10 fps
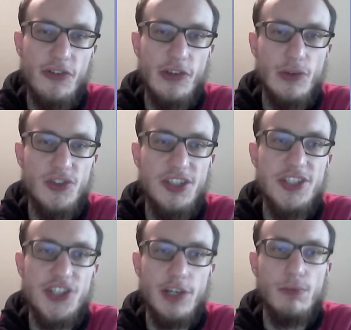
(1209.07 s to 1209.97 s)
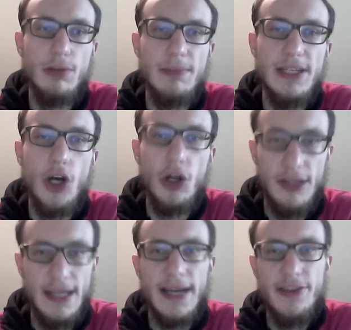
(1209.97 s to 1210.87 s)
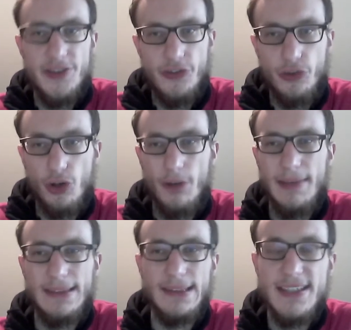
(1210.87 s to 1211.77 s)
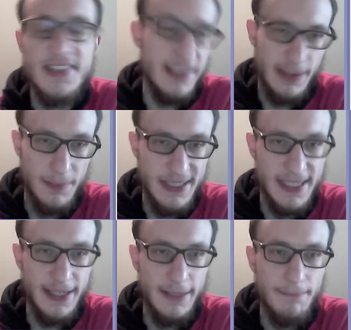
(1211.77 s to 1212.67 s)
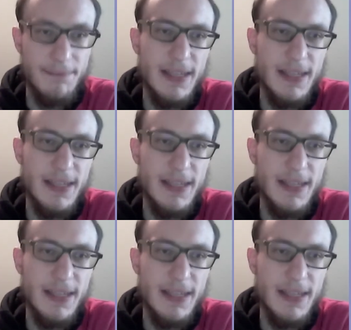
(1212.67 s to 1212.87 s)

so teaching will be online this term, at least at the beginning.